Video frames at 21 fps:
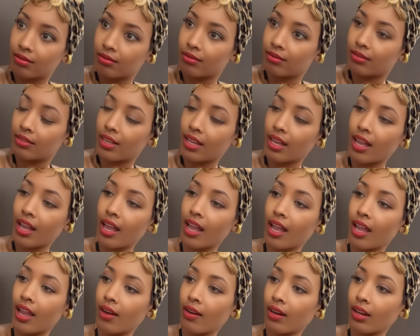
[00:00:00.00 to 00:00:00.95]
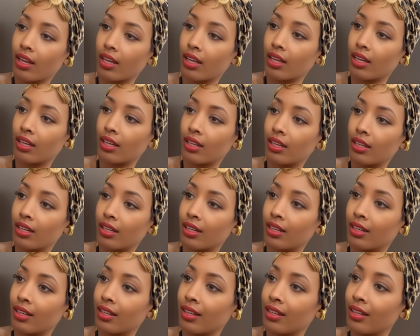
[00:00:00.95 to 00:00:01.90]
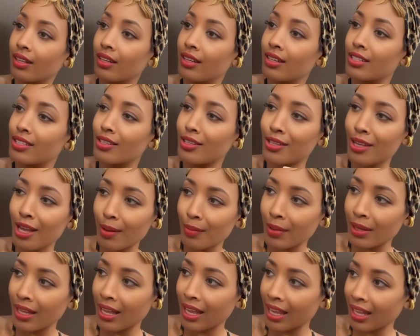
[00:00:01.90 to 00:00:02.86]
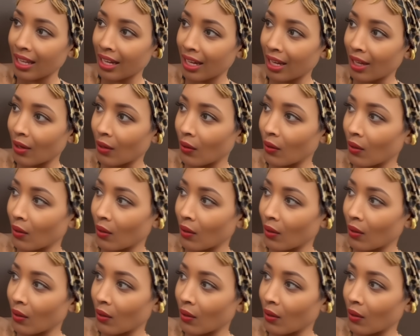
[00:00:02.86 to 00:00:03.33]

Yep. Erica. Mm-hmm. So y'all been hanging out?